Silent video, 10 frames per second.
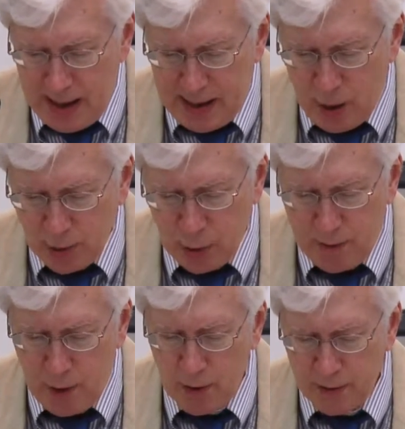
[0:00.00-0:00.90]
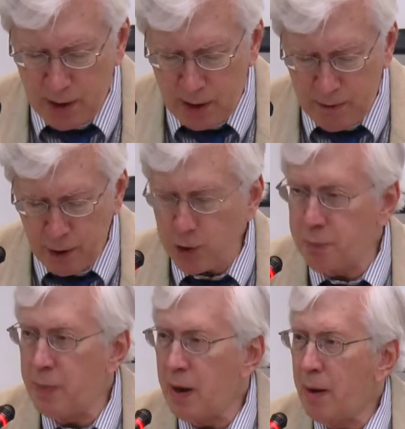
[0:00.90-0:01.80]
It also involves diverse
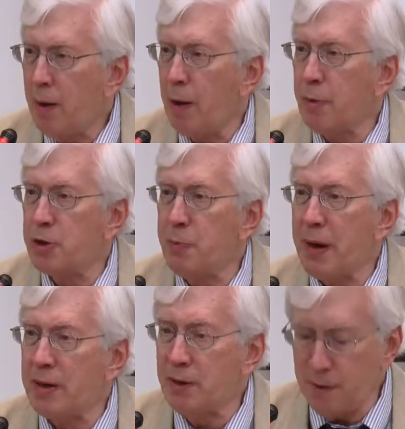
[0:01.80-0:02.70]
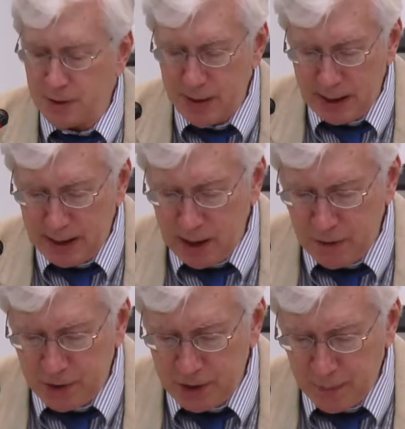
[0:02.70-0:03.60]
perspectives and
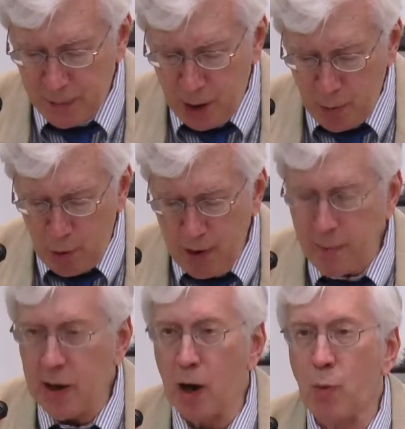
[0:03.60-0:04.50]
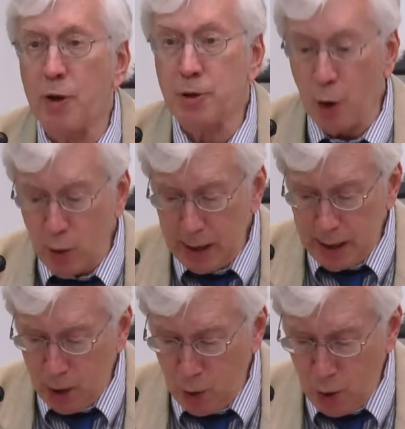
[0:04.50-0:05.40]
gifts, moving beyond one's own
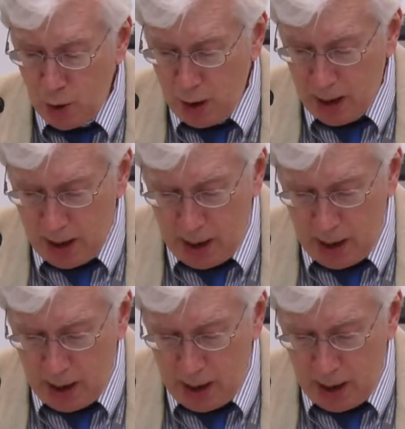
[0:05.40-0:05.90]
ego,